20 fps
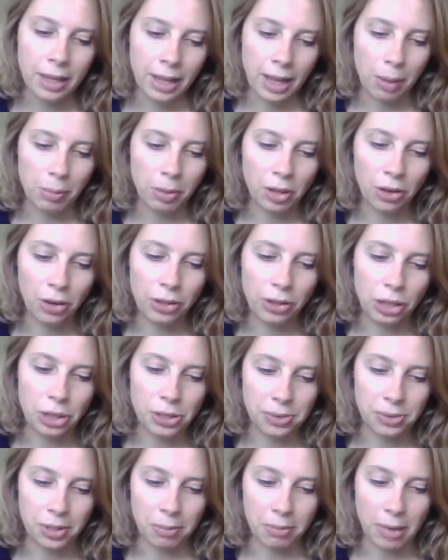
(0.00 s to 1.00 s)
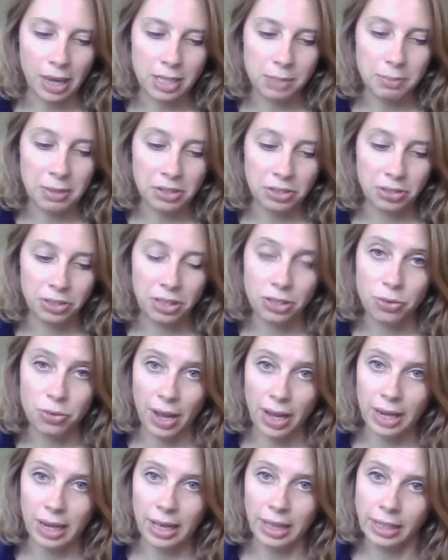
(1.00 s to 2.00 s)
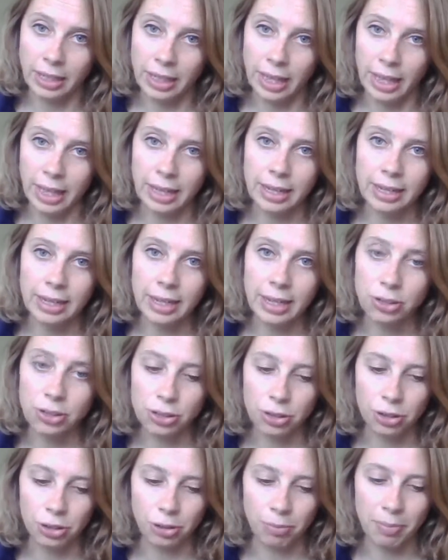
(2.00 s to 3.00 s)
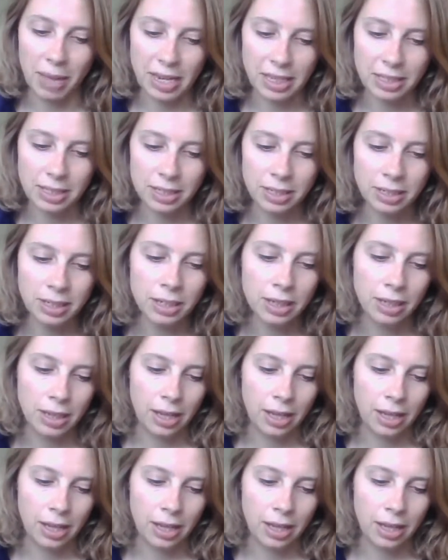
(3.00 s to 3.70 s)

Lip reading: I'm currently doing my specialty training in internal medicine,